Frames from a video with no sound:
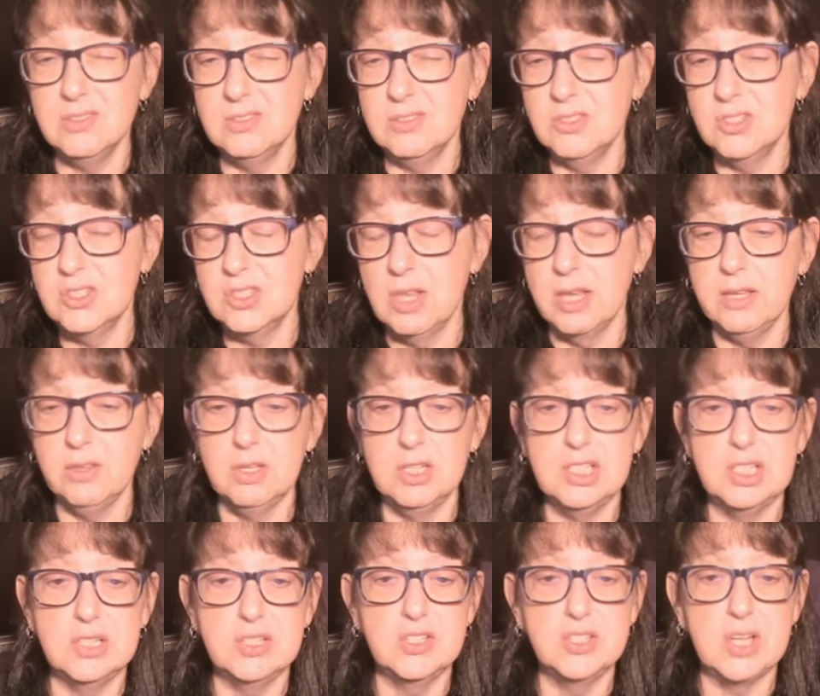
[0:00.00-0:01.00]
slightly
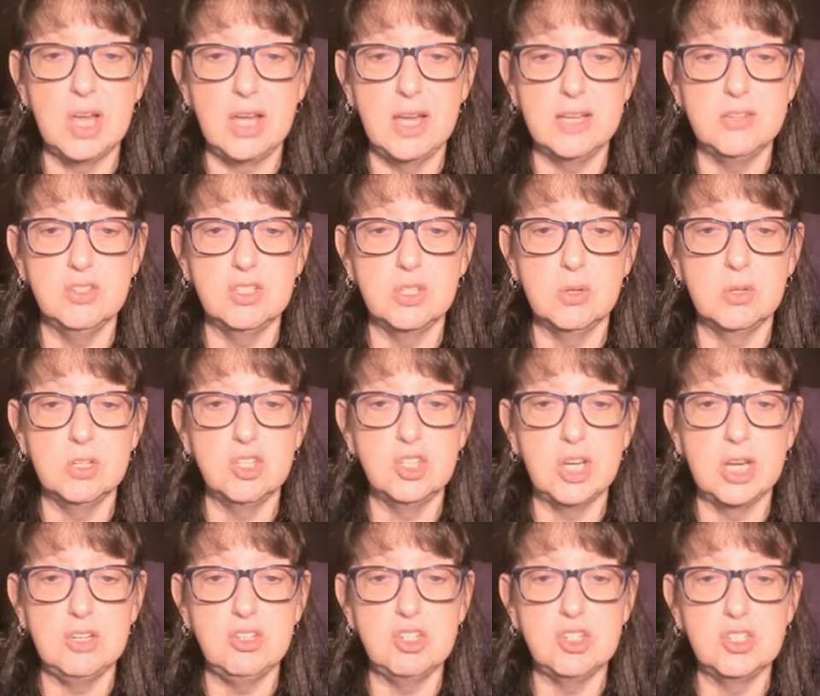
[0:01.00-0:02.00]
to the side so it
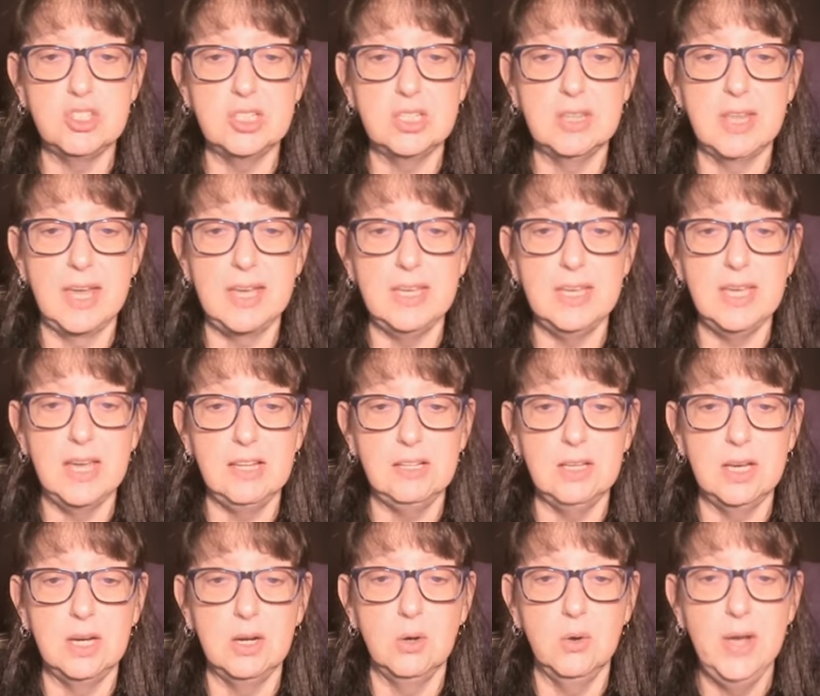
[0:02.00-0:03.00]
changes to that
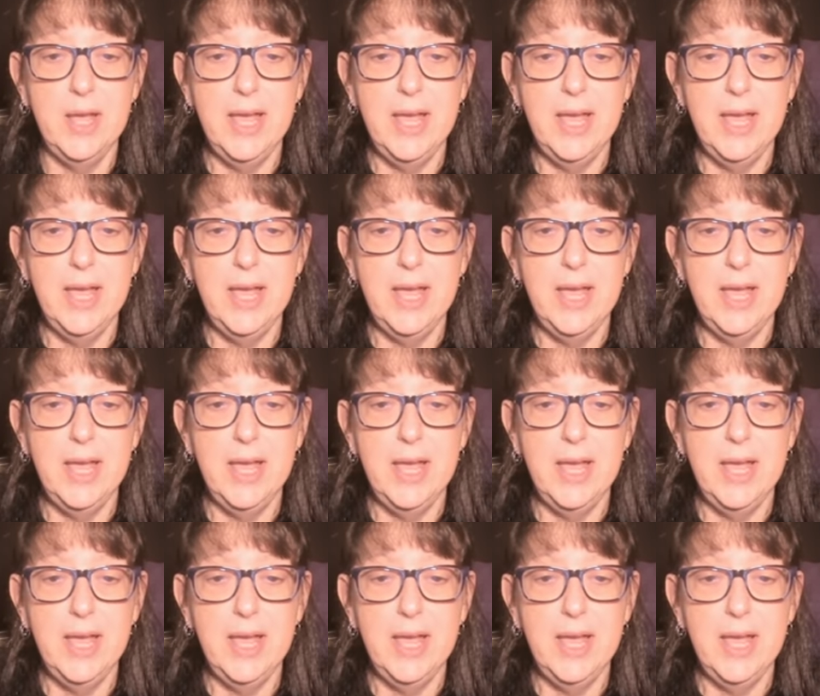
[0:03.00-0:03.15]
yellow